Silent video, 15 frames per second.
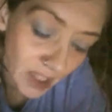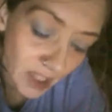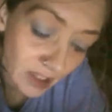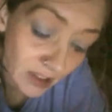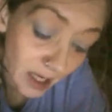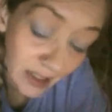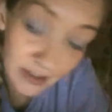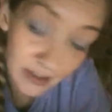
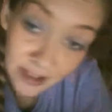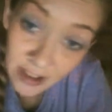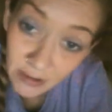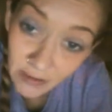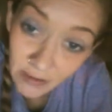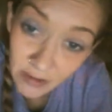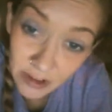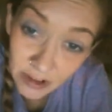And as
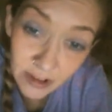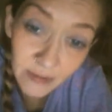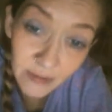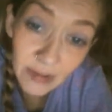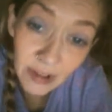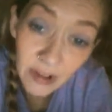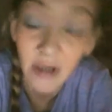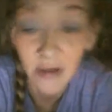anyone should
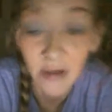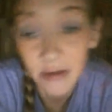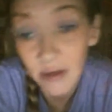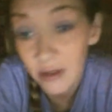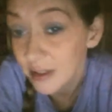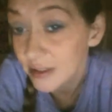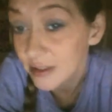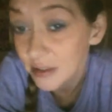put a lot of
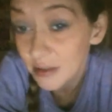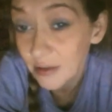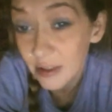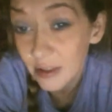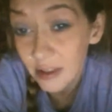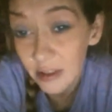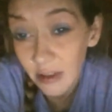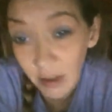thought into
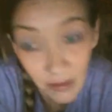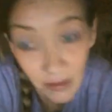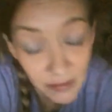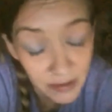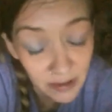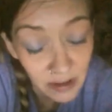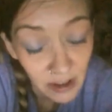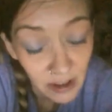it, you know,
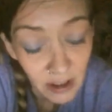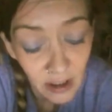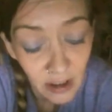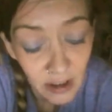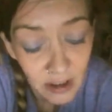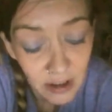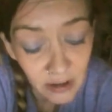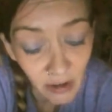
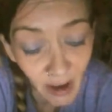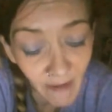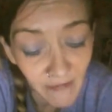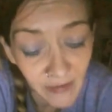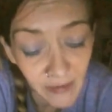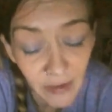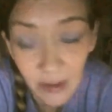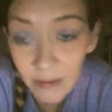you have
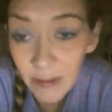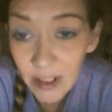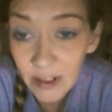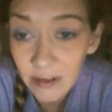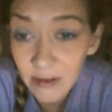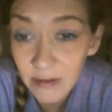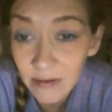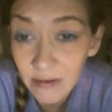to really mean
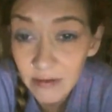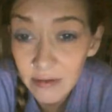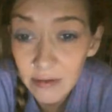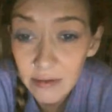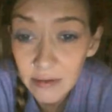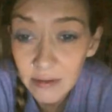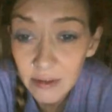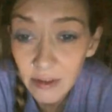it.
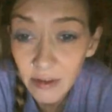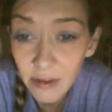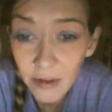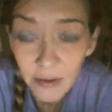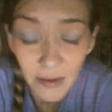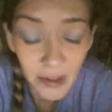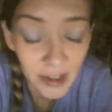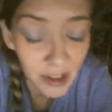
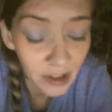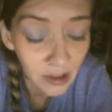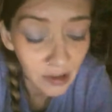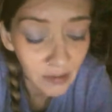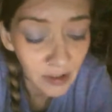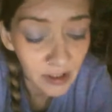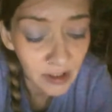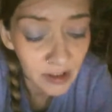You really do,
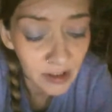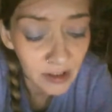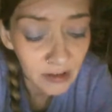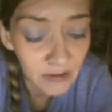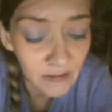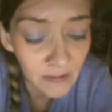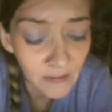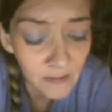but, you
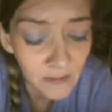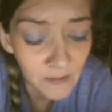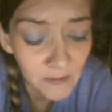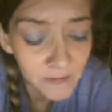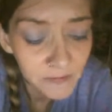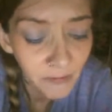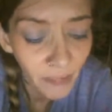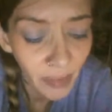know,
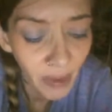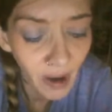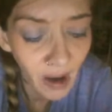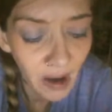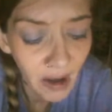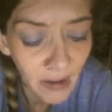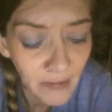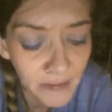
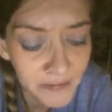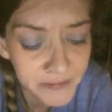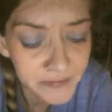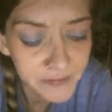you